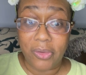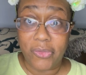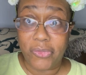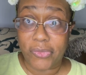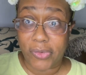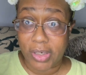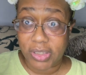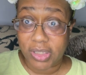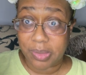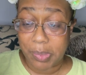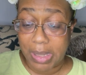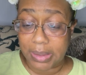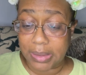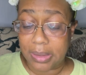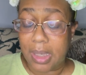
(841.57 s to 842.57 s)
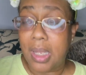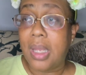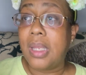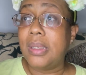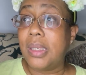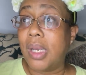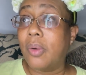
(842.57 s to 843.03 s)
fresh smelling.
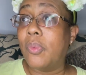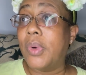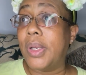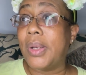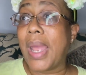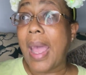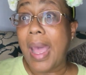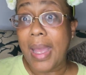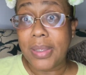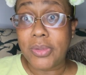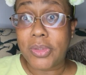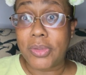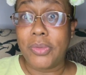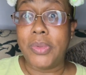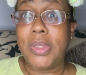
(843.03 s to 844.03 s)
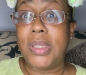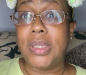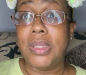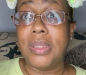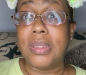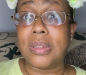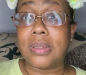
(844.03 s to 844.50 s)
Now, what I do
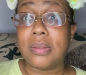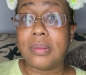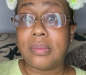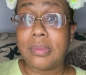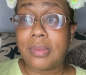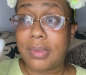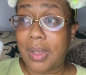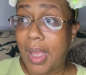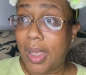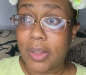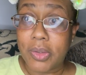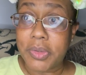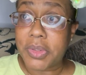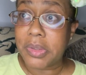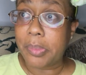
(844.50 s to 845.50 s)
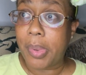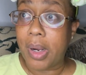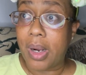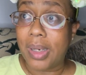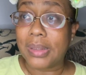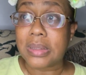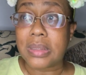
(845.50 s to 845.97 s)
is I go to the
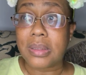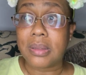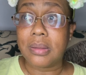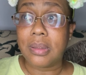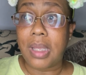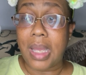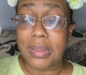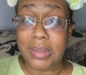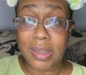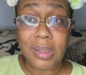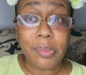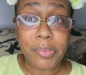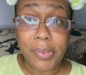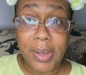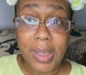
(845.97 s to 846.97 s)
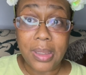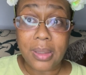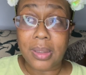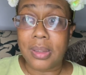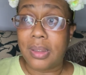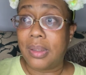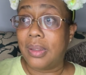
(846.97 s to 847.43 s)
parks, I take a break,
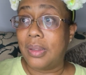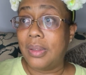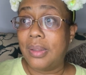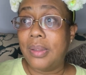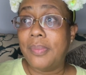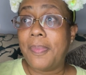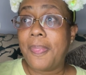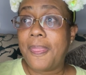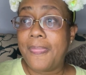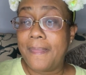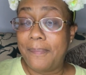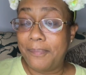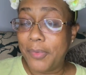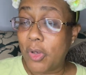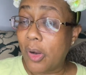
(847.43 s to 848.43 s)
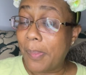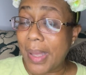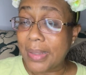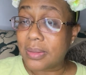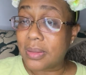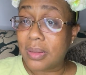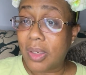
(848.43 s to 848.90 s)
go
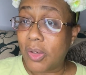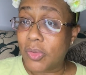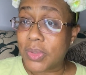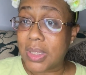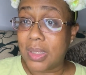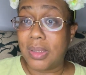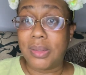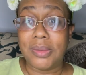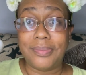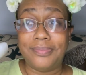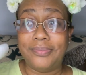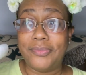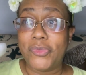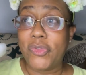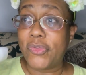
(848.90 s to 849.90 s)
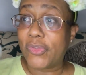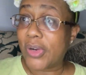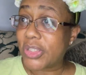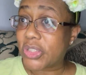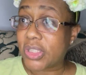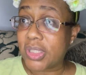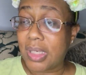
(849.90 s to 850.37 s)
back to the hotel,
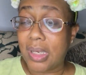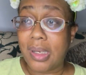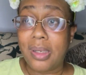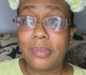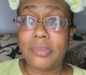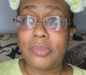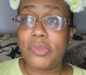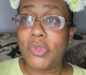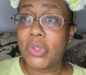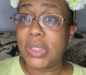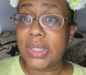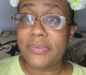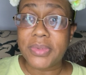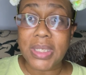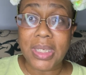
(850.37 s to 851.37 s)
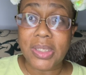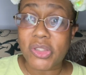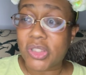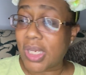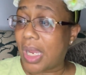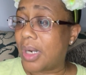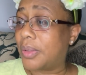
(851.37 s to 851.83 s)
freshen up. You can even take a
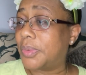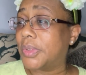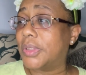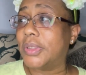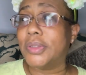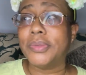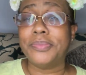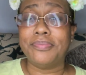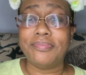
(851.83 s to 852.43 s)
shower,